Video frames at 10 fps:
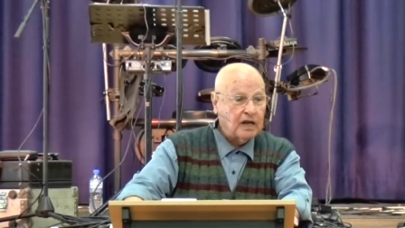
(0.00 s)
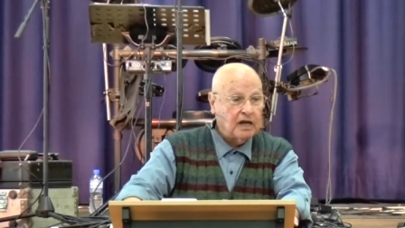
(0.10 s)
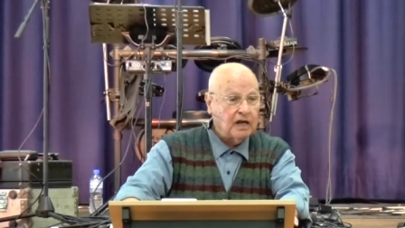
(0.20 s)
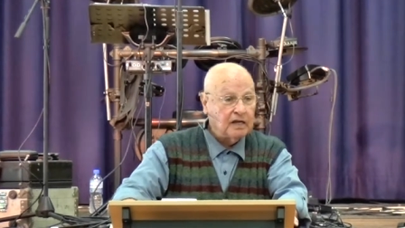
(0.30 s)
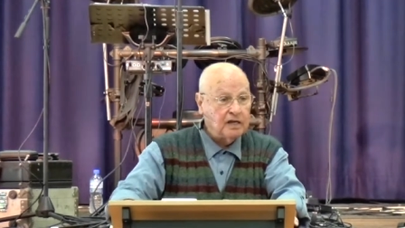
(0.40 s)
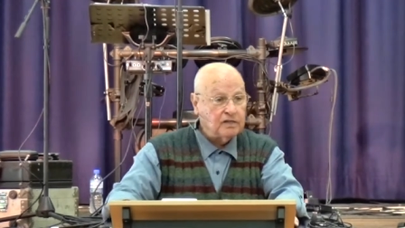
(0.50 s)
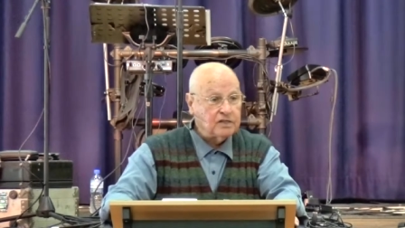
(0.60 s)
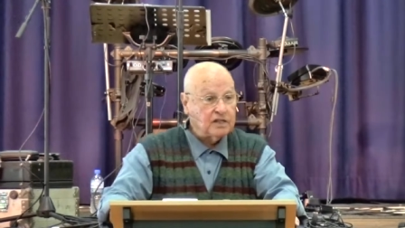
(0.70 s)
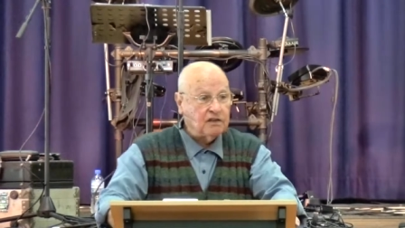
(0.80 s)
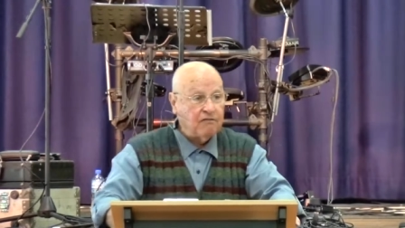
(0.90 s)
uh, he
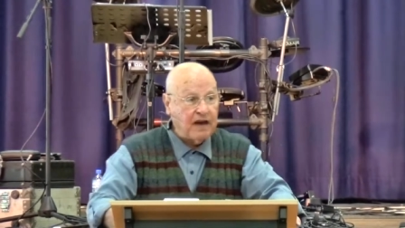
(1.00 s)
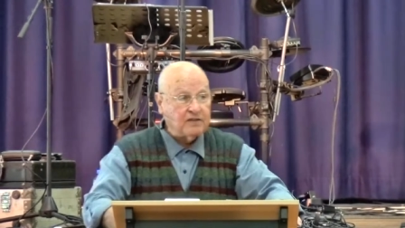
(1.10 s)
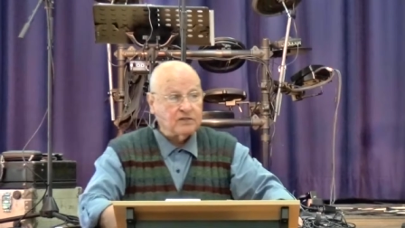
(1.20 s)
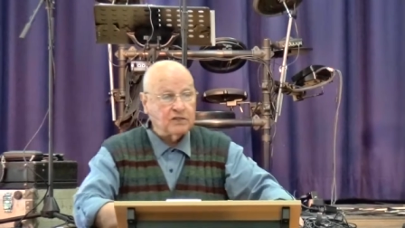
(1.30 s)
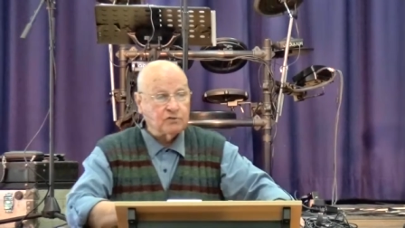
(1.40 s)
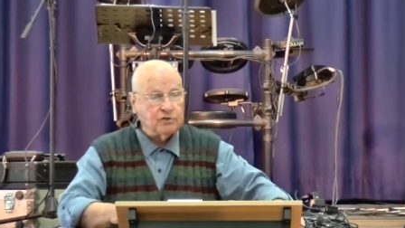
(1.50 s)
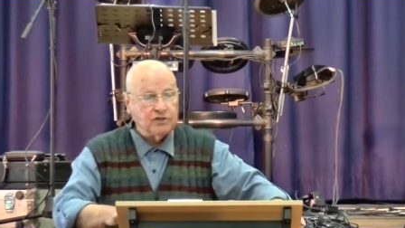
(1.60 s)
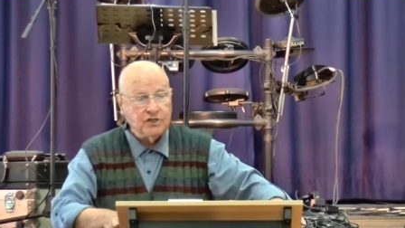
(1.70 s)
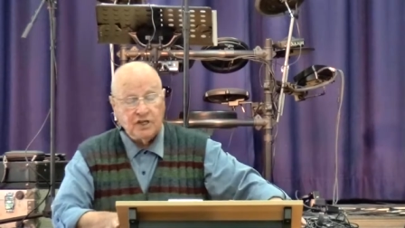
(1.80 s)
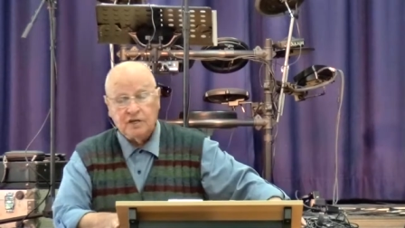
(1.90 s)
said, the fascist
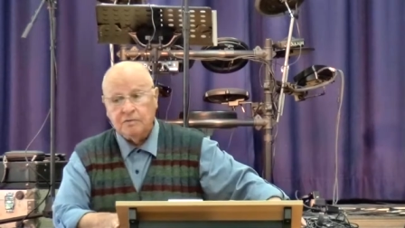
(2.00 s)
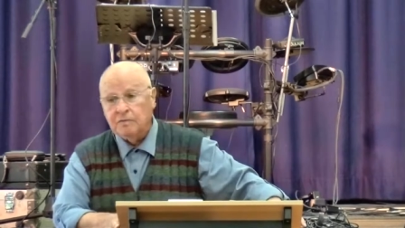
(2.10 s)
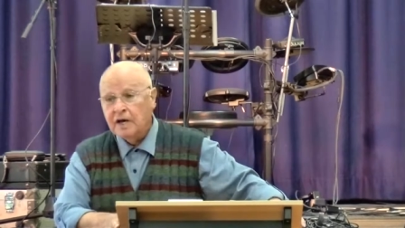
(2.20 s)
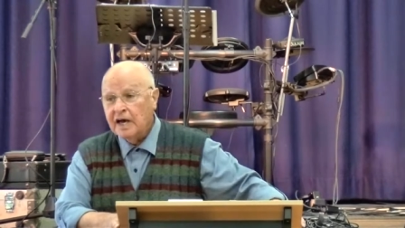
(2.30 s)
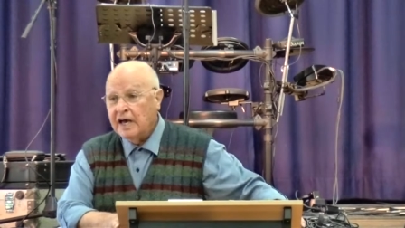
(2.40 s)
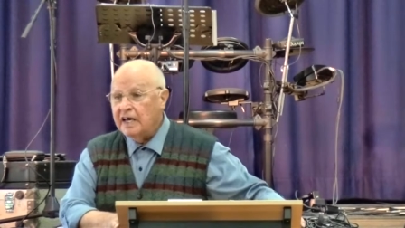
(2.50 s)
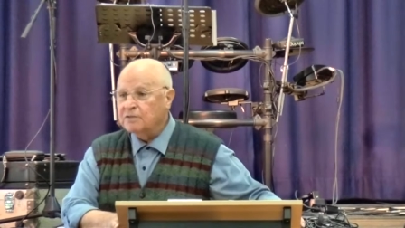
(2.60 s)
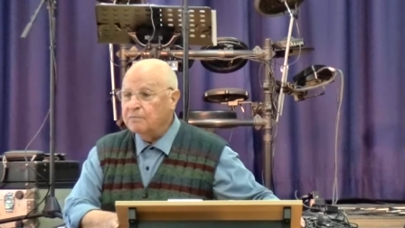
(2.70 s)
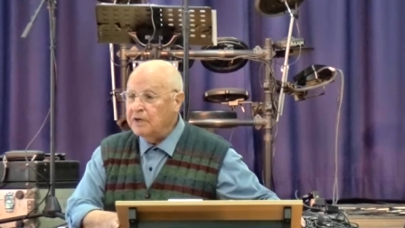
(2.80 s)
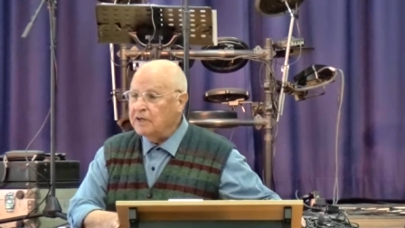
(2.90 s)
regime
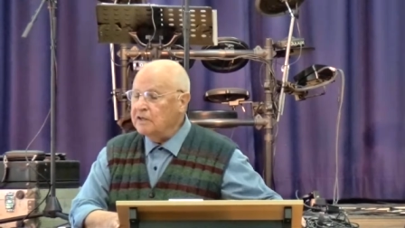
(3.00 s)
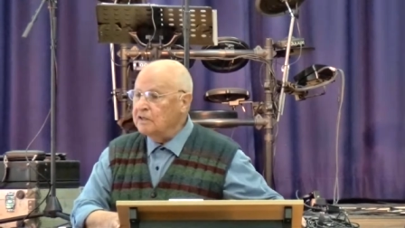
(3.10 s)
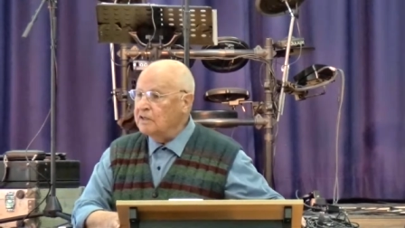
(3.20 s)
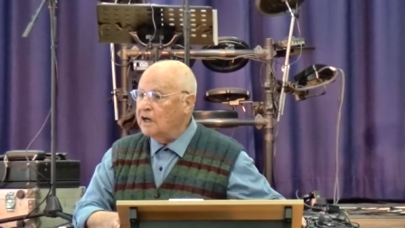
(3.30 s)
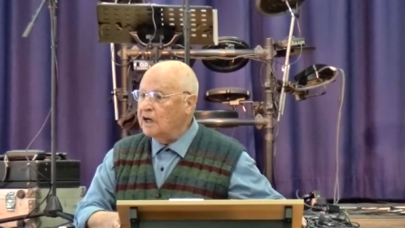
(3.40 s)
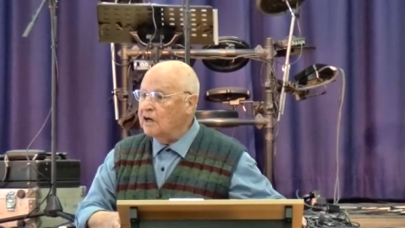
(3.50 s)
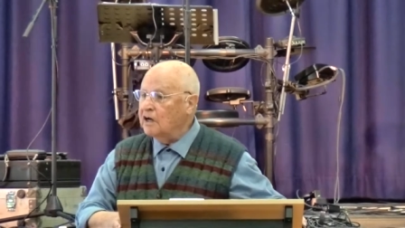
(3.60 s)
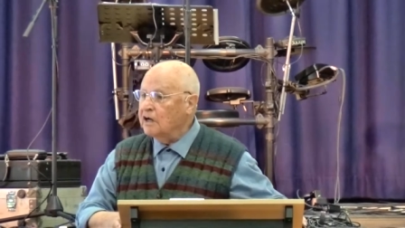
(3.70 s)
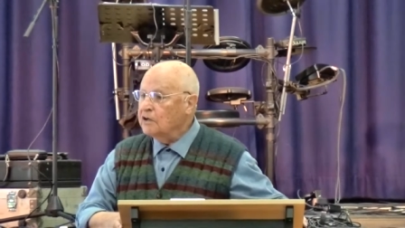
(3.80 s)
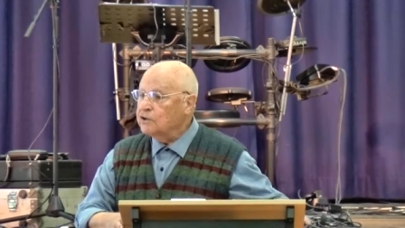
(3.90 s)
has been
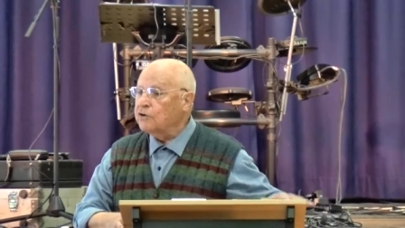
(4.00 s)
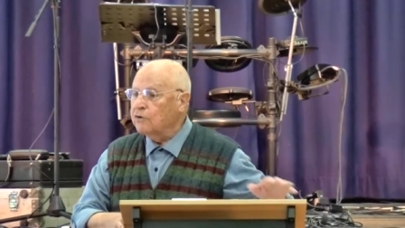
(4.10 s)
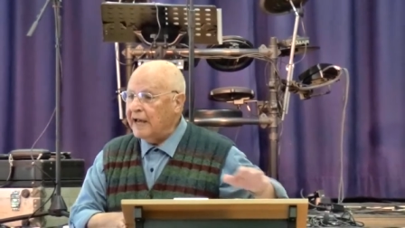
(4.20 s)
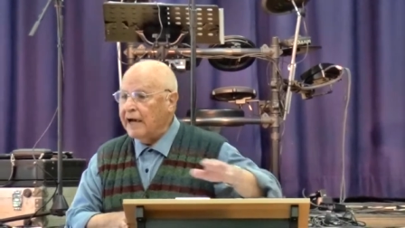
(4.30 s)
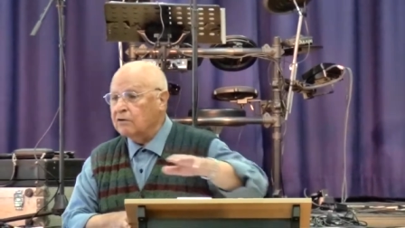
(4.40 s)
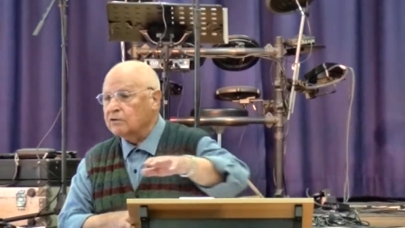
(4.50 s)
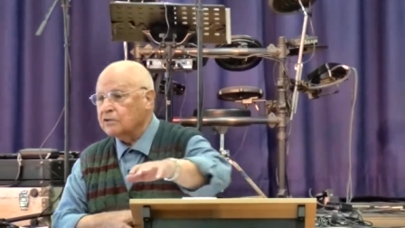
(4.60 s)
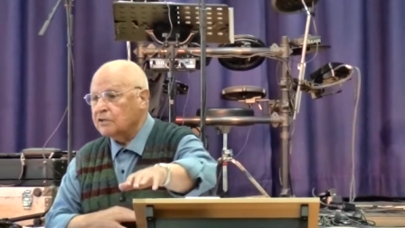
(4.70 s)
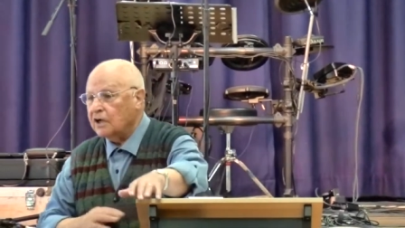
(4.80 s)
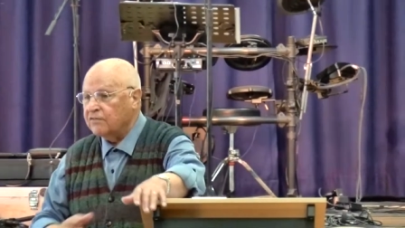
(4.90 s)
uh, thrown
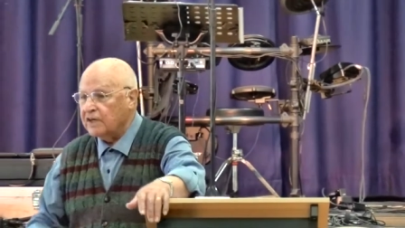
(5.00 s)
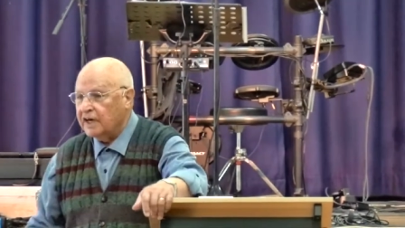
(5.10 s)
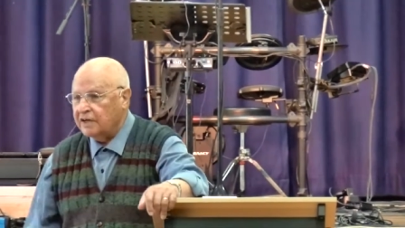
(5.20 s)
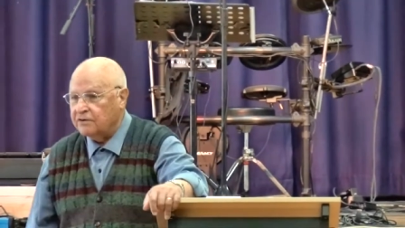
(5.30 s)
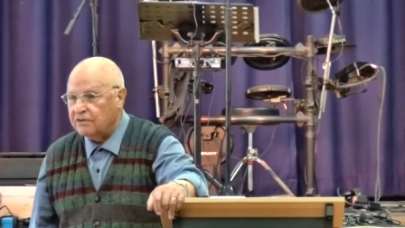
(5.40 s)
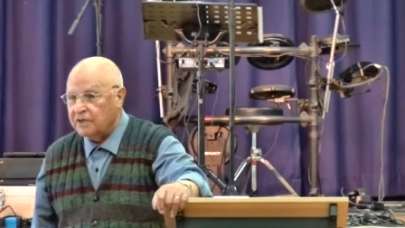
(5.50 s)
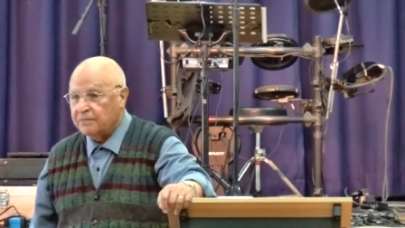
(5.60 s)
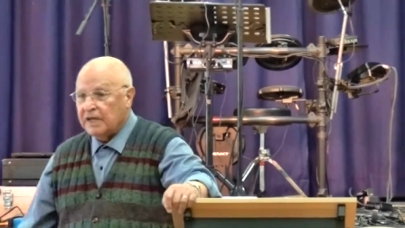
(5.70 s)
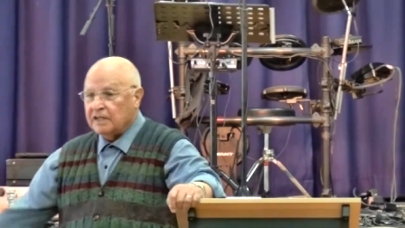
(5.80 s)
out of the country.